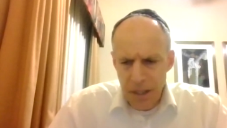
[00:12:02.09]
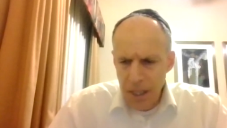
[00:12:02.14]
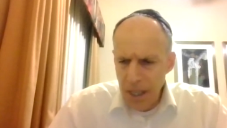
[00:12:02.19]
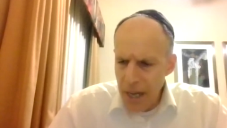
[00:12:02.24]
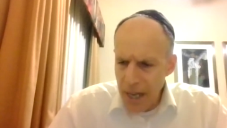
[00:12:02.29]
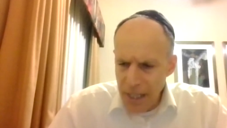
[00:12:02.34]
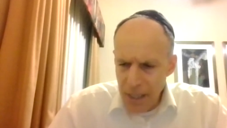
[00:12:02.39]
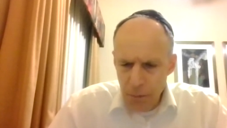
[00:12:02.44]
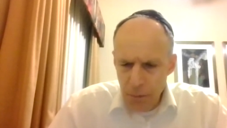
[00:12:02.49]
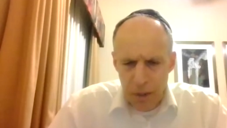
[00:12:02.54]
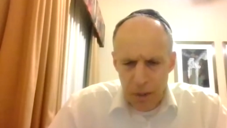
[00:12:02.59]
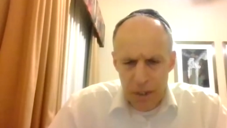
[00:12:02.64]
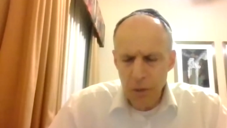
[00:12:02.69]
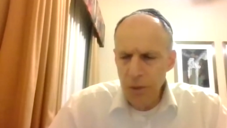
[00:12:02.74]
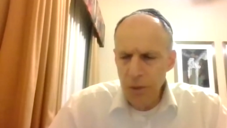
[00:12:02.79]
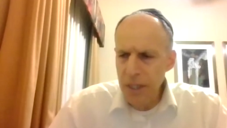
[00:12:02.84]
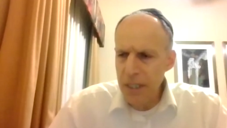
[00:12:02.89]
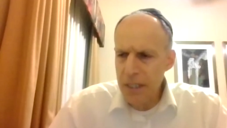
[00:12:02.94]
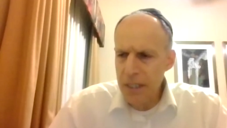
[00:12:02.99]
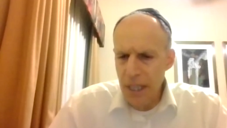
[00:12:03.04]
to anyone
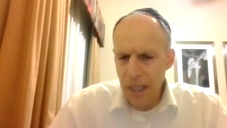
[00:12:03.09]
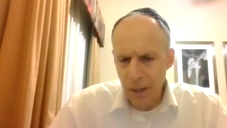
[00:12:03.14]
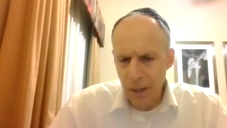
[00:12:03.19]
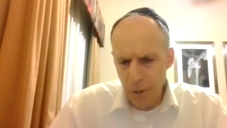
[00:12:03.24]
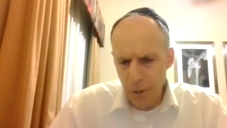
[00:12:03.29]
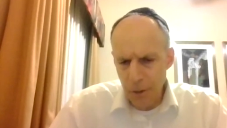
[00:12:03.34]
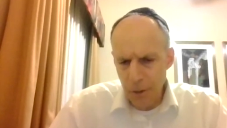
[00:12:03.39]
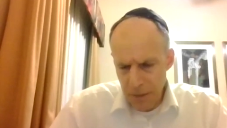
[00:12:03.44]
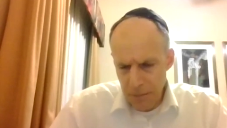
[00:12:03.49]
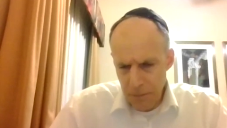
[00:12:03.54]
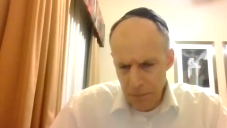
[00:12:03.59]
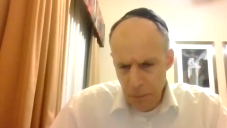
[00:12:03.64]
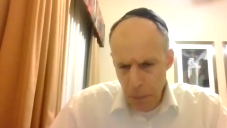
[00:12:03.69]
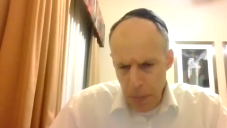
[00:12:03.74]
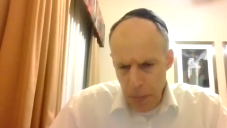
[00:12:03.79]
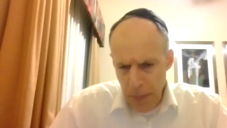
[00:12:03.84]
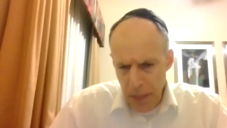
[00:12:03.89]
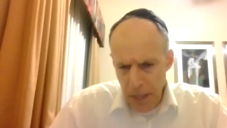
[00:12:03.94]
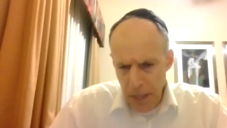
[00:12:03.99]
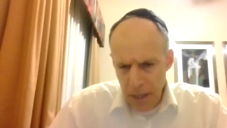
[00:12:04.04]
who needs help.
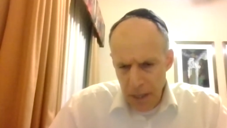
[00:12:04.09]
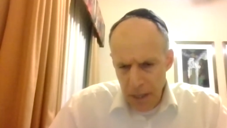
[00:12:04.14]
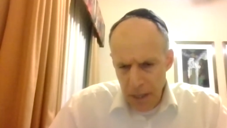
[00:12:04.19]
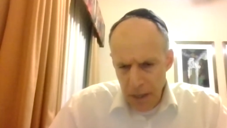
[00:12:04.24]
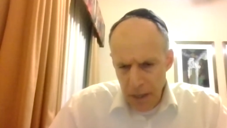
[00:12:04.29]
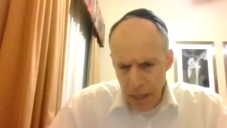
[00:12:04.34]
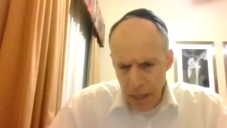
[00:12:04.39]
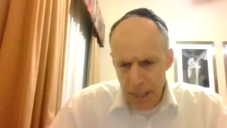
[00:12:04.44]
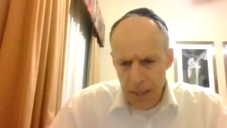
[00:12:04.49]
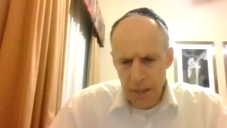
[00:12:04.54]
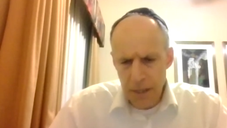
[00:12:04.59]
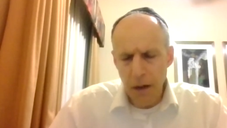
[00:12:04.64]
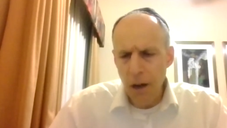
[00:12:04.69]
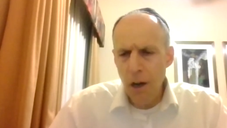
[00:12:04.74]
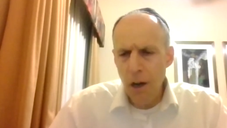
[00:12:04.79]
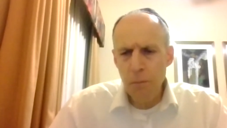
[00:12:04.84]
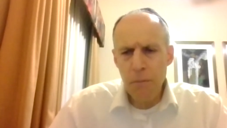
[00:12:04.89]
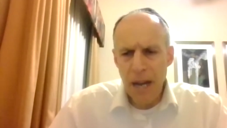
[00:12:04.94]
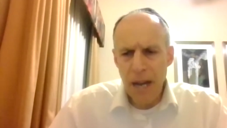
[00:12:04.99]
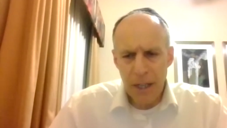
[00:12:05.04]
And
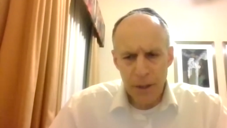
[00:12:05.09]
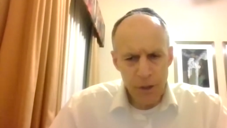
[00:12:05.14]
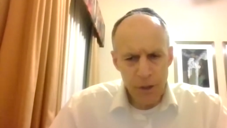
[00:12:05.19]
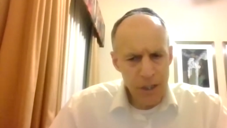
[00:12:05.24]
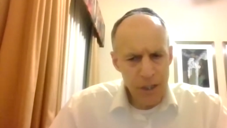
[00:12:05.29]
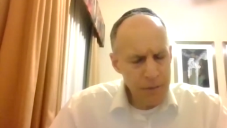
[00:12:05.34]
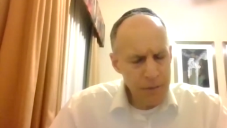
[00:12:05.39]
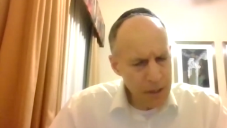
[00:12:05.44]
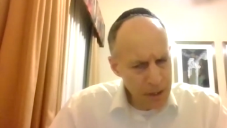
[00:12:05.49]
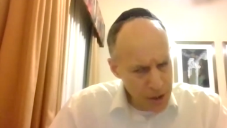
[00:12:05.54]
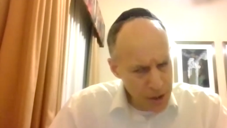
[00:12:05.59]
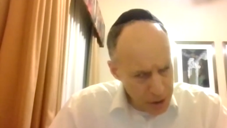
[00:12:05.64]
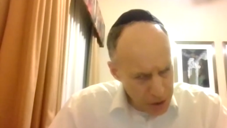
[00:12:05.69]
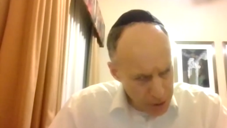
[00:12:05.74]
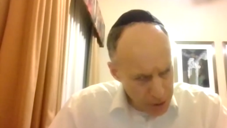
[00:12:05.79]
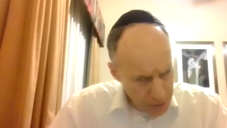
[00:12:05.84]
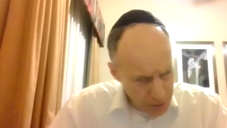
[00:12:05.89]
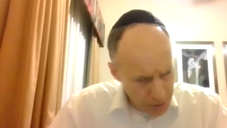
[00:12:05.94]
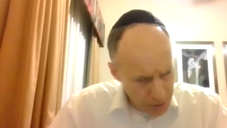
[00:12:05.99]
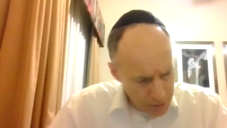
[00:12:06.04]
all matters of
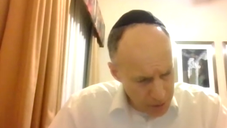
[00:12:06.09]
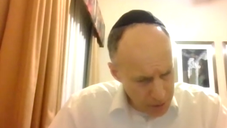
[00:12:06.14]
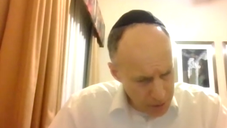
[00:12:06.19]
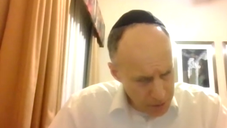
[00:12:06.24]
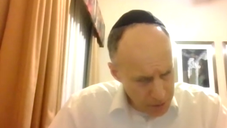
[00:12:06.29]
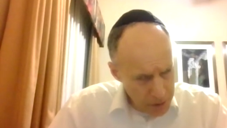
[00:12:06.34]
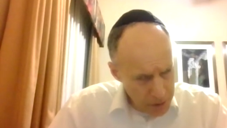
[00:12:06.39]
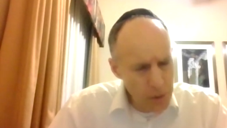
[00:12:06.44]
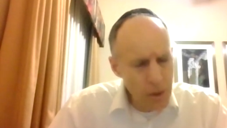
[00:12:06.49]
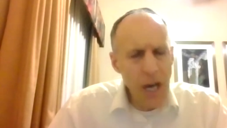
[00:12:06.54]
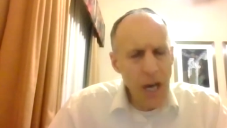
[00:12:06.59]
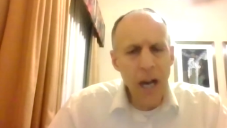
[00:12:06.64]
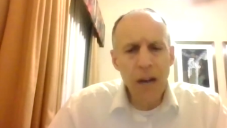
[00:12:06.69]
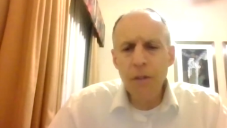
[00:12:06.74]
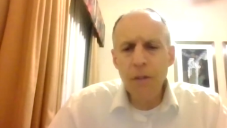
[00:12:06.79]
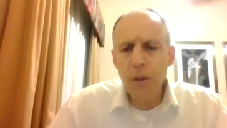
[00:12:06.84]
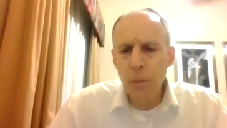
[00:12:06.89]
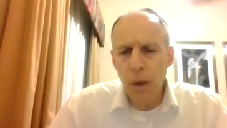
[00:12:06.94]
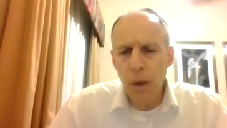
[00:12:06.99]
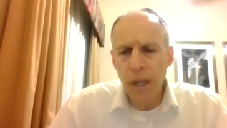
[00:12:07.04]
concern to
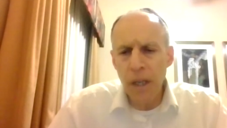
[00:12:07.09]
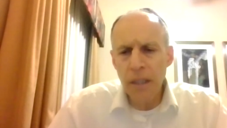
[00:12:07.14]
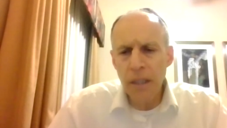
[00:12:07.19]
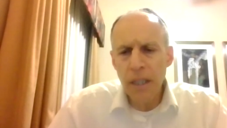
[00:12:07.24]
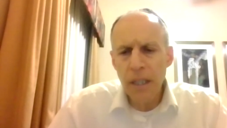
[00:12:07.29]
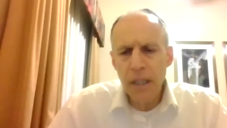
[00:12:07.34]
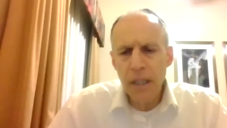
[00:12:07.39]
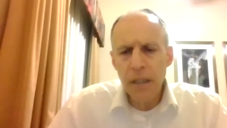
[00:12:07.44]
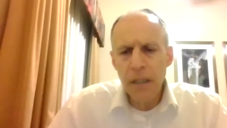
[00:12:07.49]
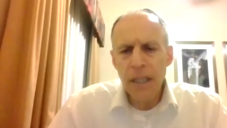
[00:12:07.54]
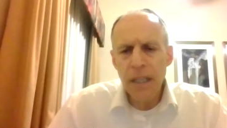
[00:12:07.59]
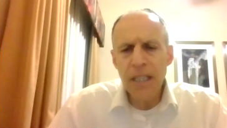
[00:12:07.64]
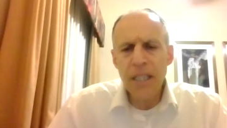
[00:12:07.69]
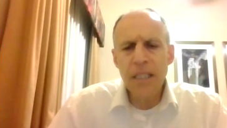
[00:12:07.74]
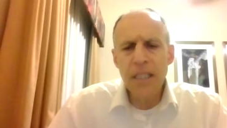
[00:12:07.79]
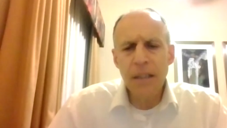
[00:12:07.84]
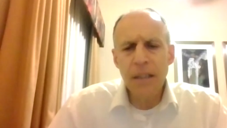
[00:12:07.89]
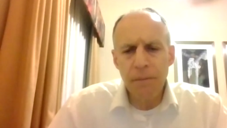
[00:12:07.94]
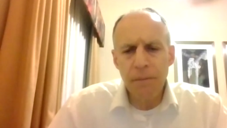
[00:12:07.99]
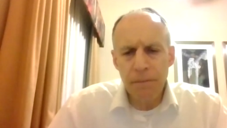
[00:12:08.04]
everyone
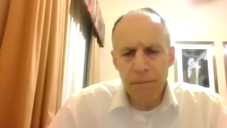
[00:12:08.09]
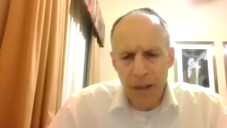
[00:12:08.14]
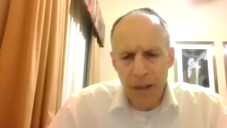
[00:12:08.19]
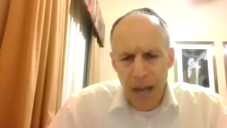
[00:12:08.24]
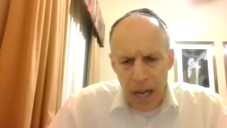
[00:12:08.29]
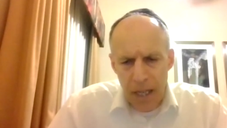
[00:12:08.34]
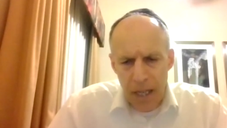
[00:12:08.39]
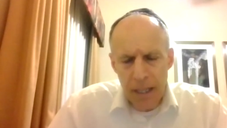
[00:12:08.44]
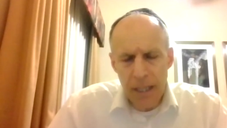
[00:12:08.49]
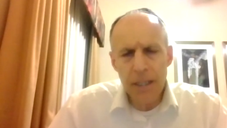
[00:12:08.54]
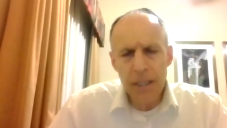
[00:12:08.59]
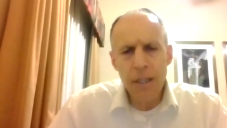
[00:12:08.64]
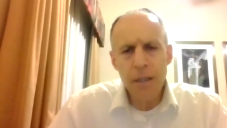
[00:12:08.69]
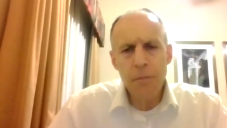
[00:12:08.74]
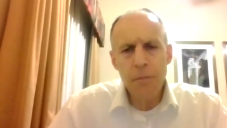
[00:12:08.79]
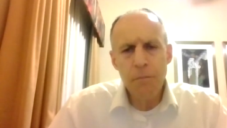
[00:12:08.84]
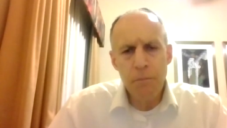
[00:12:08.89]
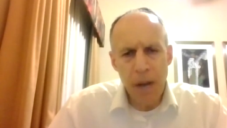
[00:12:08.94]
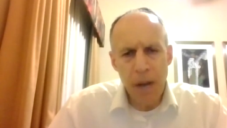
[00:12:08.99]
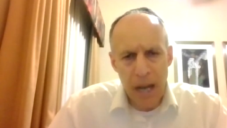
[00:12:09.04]
is a valid
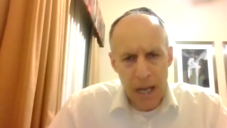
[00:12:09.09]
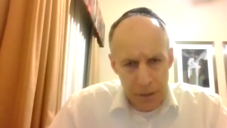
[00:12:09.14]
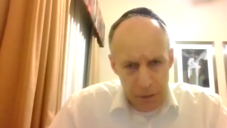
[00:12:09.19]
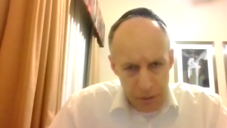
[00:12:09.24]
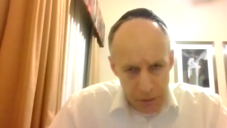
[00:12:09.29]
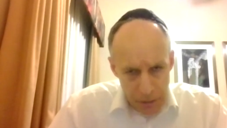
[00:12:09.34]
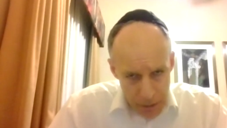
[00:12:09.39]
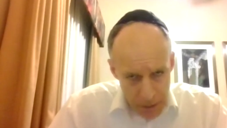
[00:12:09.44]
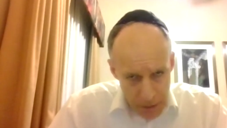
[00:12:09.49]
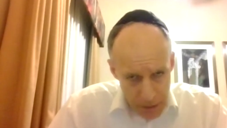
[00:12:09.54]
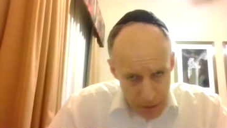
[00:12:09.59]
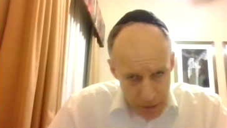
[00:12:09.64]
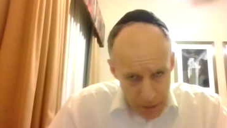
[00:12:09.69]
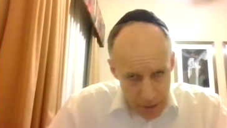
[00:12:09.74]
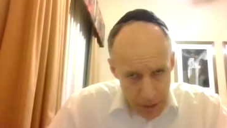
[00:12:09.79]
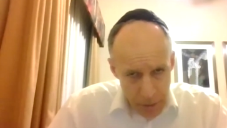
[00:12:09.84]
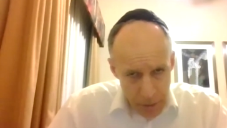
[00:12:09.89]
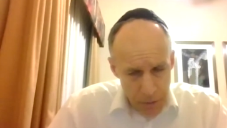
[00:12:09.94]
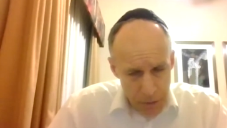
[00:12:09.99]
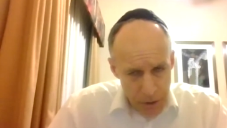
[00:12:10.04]
matter
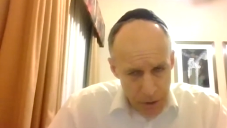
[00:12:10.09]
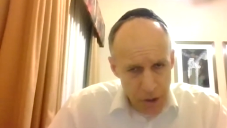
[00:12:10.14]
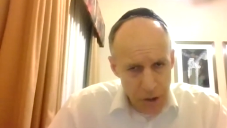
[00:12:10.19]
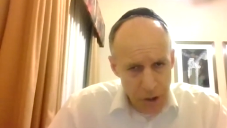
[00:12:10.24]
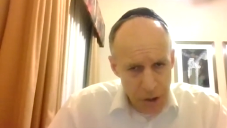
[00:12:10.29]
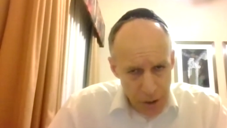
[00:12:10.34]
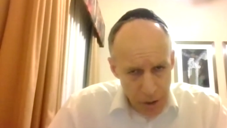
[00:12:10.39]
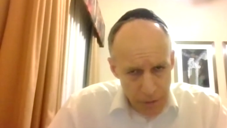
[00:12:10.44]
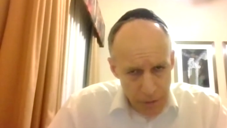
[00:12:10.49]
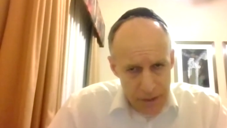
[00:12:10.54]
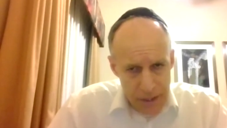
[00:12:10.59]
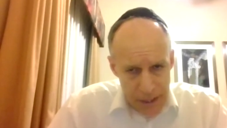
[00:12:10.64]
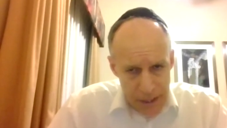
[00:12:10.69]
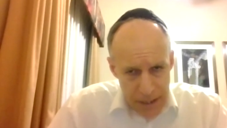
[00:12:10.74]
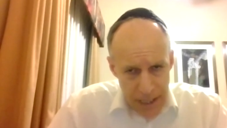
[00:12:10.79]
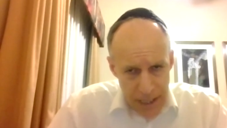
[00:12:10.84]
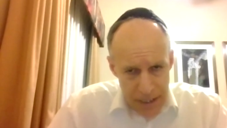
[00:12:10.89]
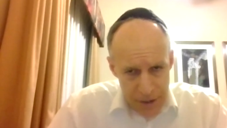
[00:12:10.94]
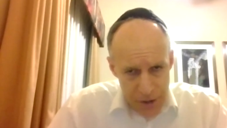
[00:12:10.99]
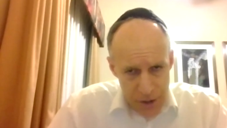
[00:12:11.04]
that deserves
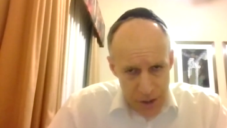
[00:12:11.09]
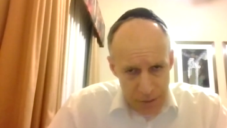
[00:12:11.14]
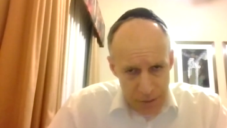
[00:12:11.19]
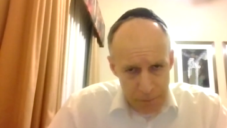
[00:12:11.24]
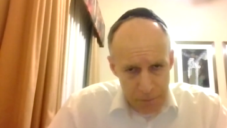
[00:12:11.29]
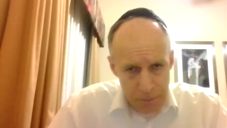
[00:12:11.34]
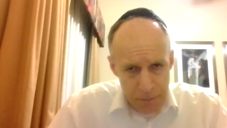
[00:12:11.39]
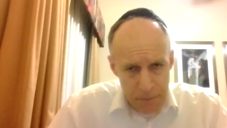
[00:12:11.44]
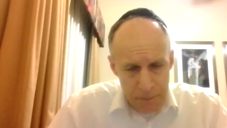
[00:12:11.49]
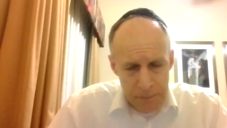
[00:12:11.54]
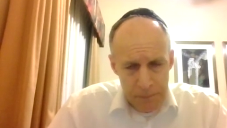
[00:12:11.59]
attention.